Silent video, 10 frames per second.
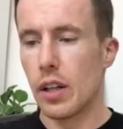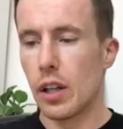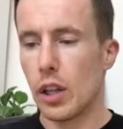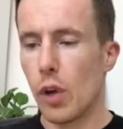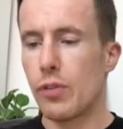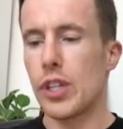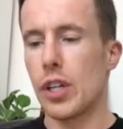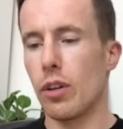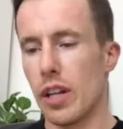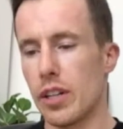Love to
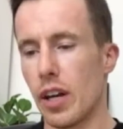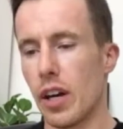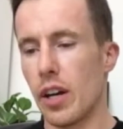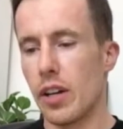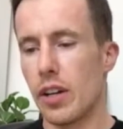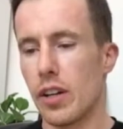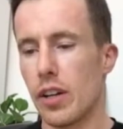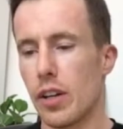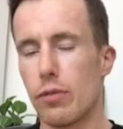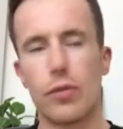you, Lynda,
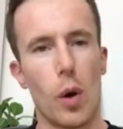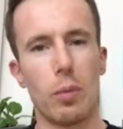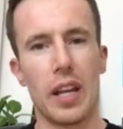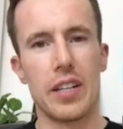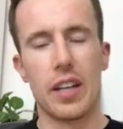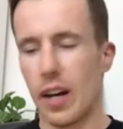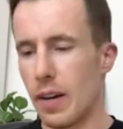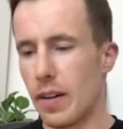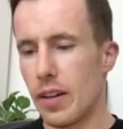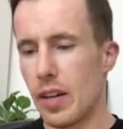from Lynda.
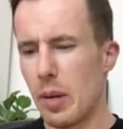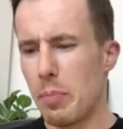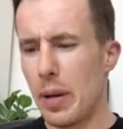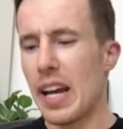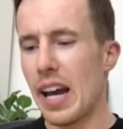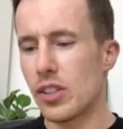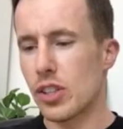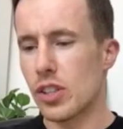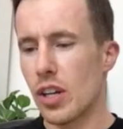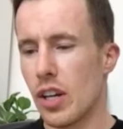
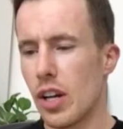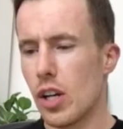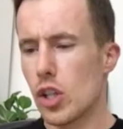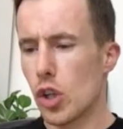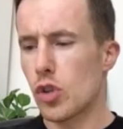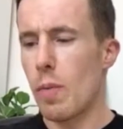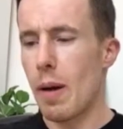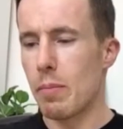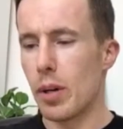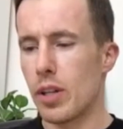P.S. Just
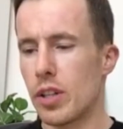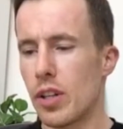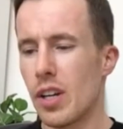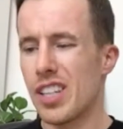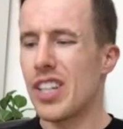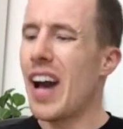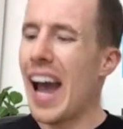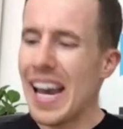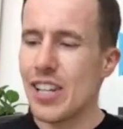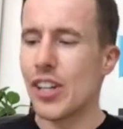remembered, you
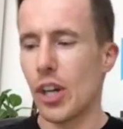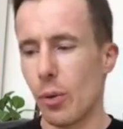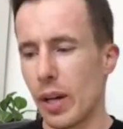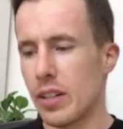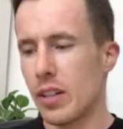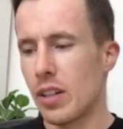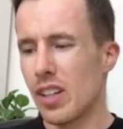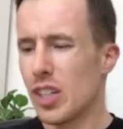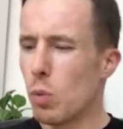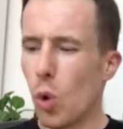hate queuing,
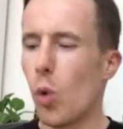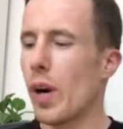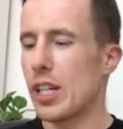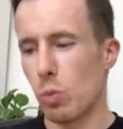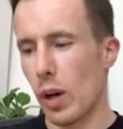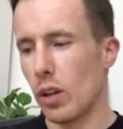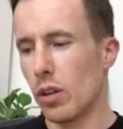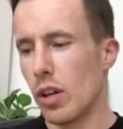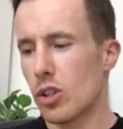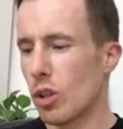you always will,
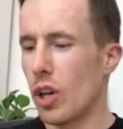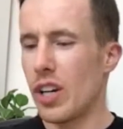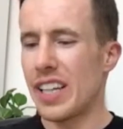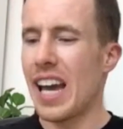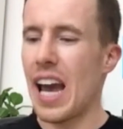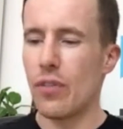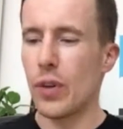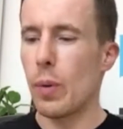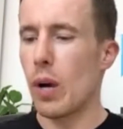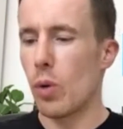so learn to get
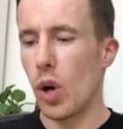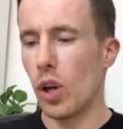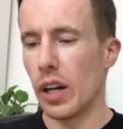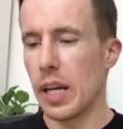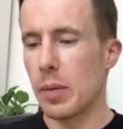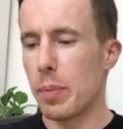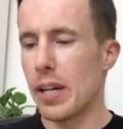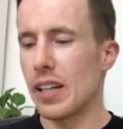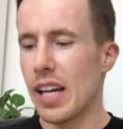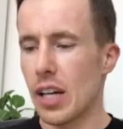everywhere early,
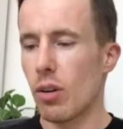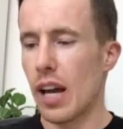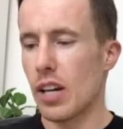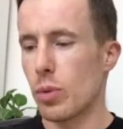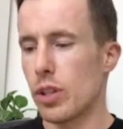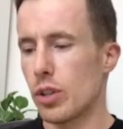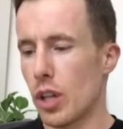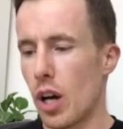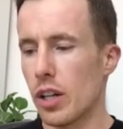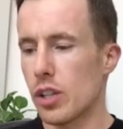be it Legoland with your
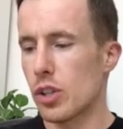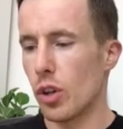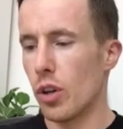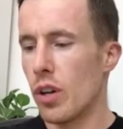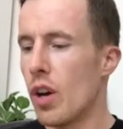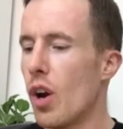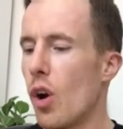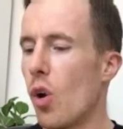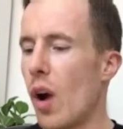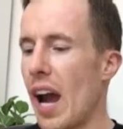darling son
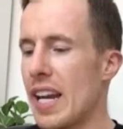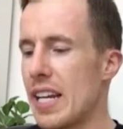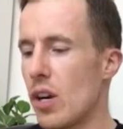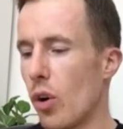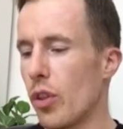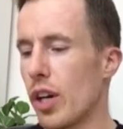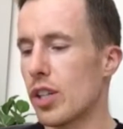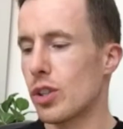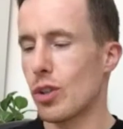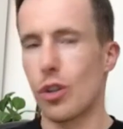or any other
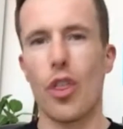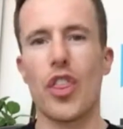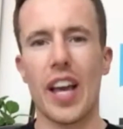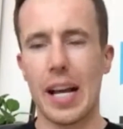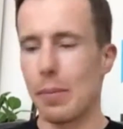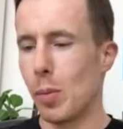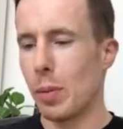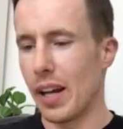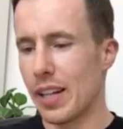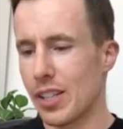such unthinkable
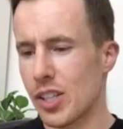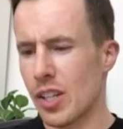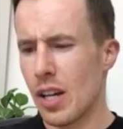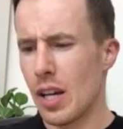place.